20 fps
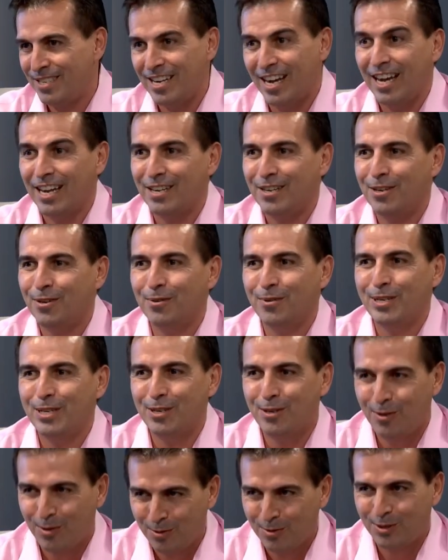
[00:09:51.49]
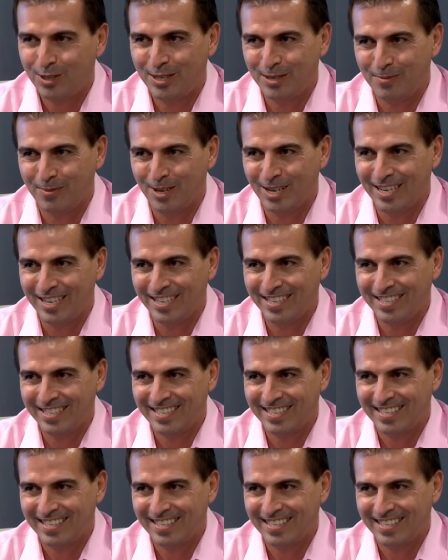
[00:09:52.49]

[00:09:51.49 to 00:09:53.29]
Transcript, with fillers: not knowing who she was.